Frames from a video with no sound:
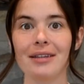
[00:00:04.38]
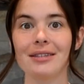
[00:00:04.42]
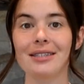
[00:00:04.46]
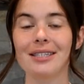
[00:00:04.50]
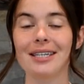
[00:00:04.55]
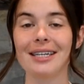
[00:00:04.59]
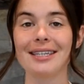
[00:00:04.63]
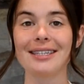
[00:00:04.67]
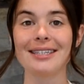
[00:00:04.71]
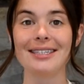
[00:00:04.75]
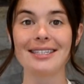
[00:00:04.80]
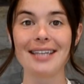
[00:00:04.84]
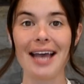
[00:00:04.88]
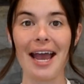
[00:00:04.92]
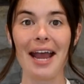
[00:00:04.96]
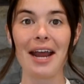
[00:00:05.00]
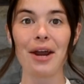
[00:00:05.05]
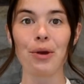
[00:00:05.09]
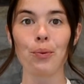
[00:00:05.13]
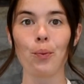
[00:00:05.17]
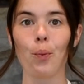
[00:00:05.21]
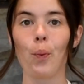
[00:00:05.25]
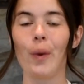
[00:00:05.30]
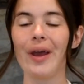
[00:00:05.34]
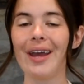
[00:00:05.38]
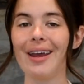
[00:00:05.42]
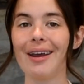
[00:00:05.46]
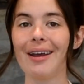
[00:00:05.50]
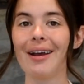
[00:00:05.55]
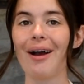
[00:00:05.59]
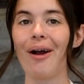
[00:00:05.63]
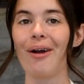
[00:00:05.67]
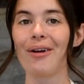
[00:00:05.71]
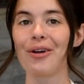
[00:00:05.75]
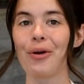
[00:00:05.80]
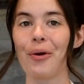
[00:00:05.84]
and today
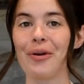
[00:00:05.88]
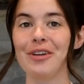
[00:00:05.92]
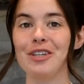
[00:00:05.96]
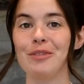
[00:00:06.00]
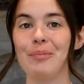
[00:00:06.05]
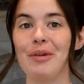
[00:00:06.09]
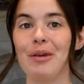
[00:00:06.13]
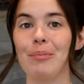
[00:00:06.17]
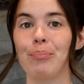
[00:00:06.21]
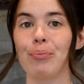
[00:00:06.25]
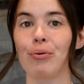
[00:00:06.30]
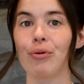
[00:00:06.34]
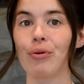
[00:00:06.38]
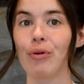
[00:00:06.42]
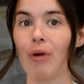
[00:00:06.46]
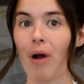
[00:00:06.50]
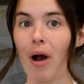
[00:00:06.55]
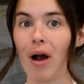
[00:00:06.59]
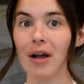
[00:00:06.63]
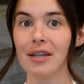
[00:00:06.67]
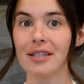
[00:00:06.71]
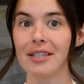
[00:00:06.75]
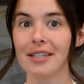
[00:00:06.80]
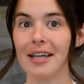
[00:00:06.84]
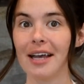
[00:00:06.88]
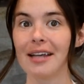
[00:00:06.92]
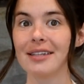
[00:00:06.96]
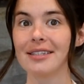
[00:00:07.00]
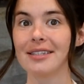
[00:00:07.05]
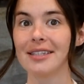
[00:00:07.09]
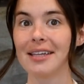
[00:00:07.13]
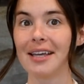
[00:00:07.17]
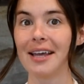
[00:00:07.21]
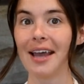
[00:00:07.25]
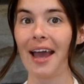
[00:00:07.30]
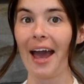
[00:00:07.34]
we are going to be
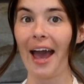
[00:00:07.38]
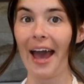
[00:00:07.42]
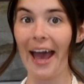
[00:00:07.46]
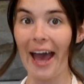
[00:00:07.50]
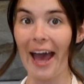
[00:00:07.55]
processing